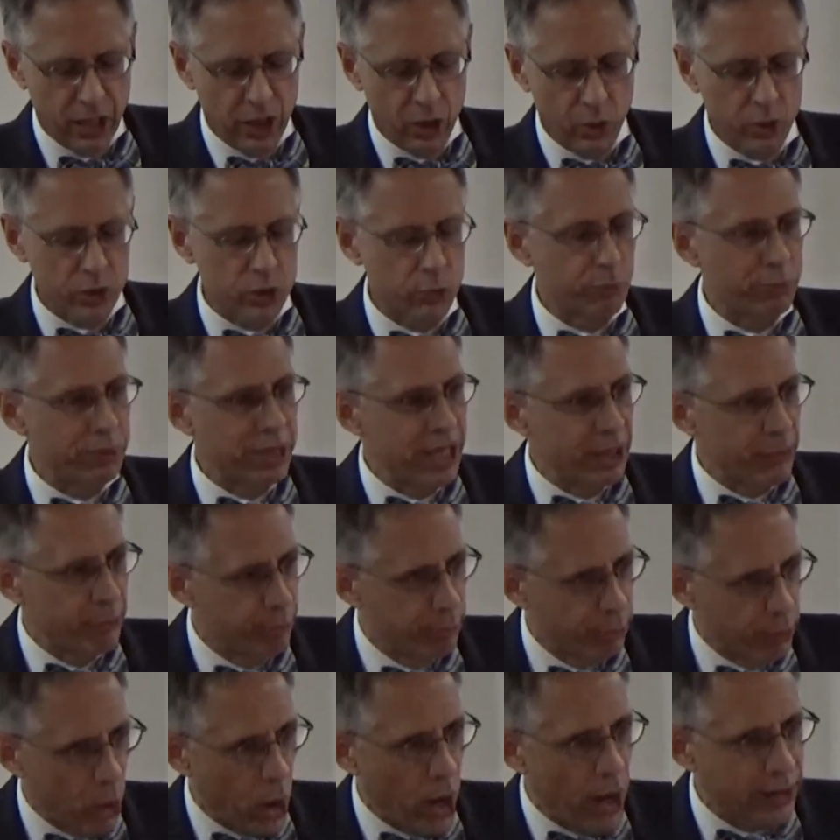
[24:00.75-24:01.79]
was being
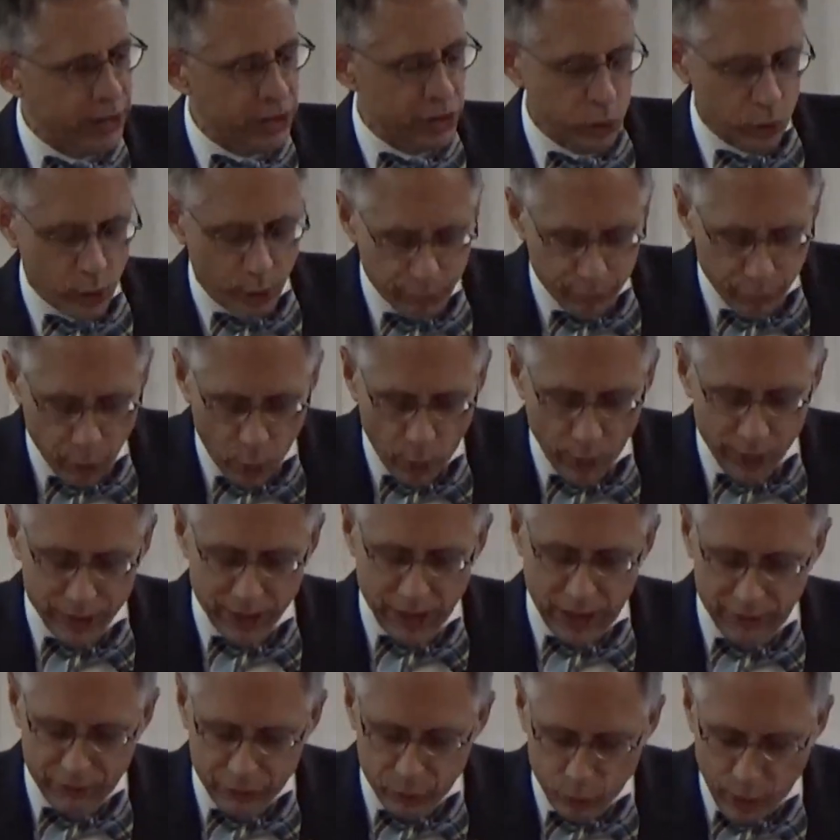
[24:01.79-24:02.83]
brought to a point
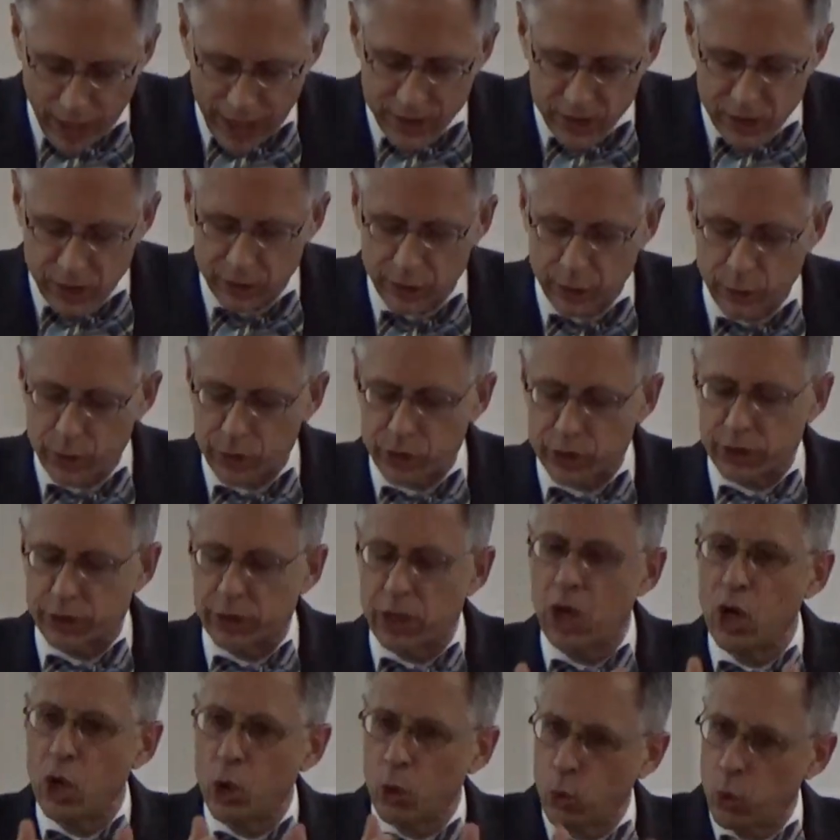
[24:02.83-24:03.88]
of resolution.
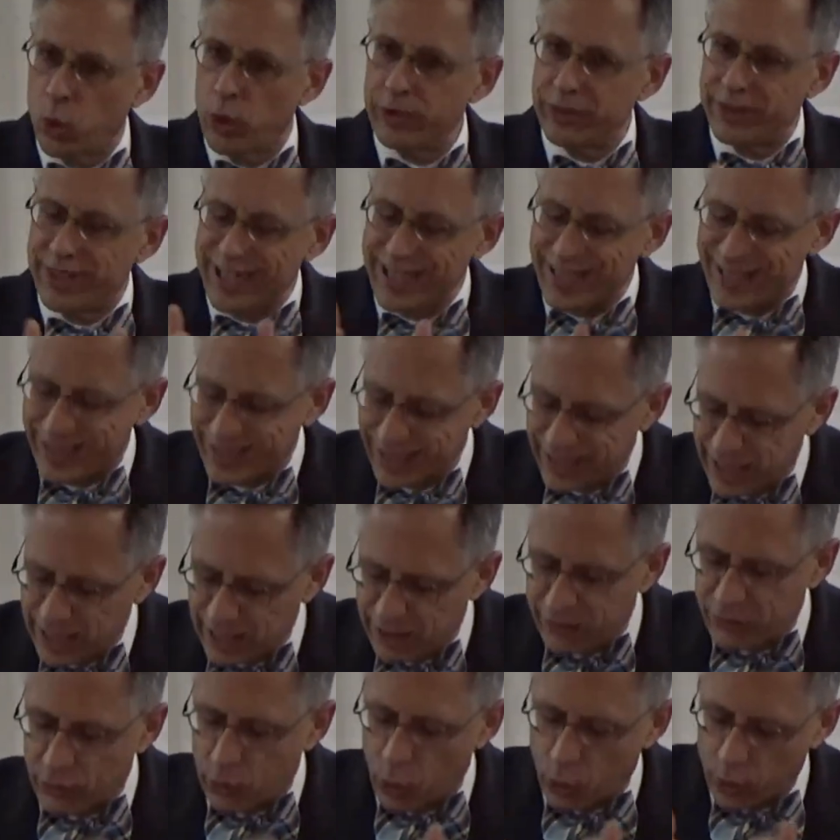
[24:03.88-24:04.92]
Would these
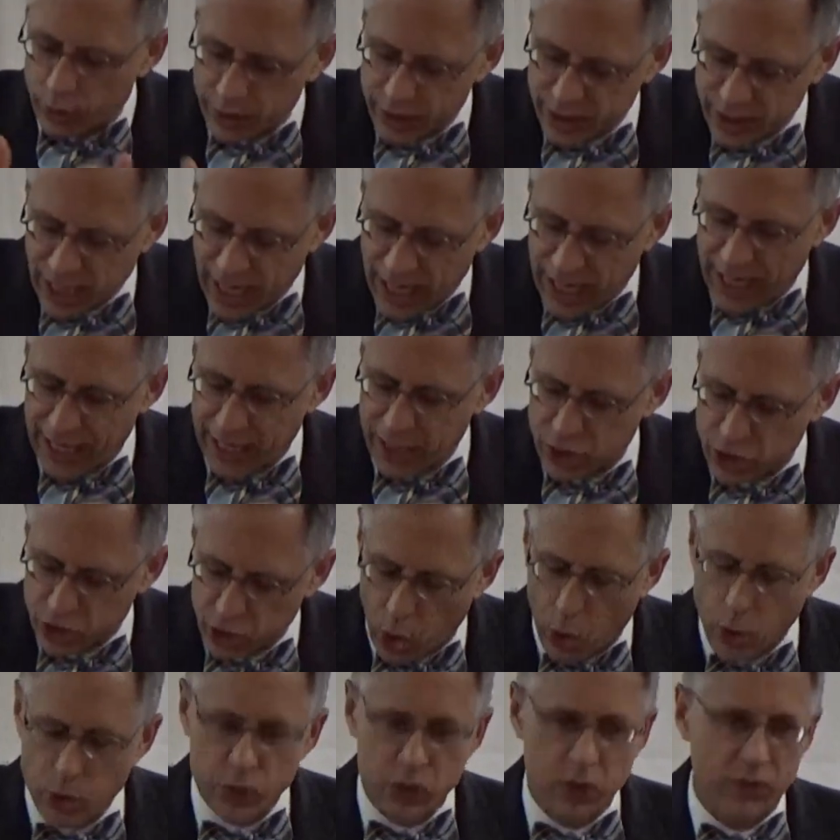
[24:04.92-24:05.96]
live or die?
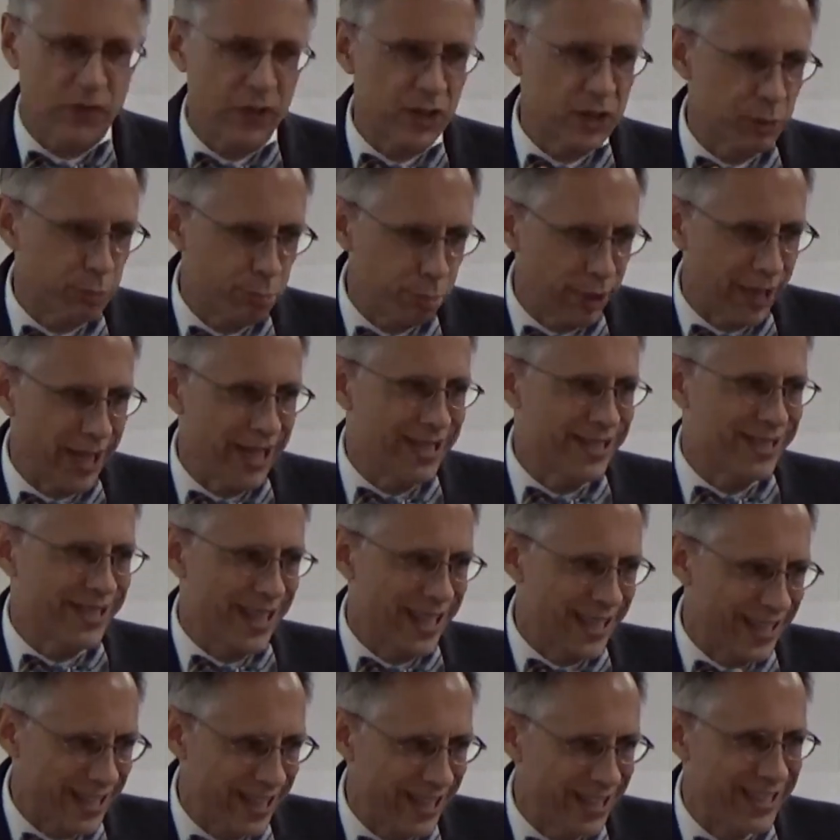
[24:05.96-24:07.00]
Joseph has placed a
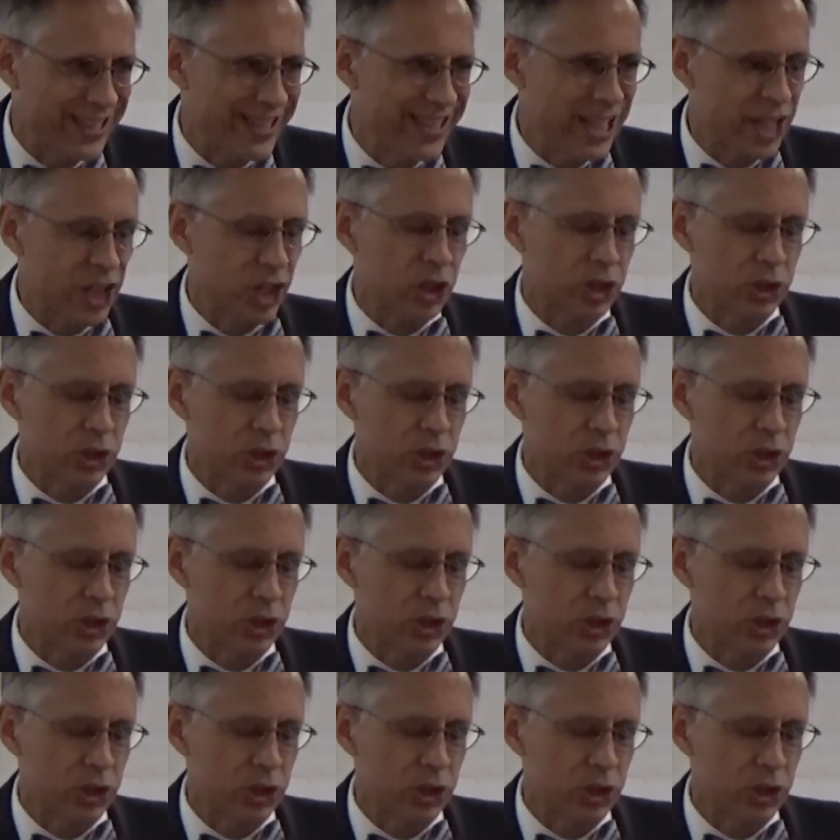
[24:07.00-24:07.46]
condition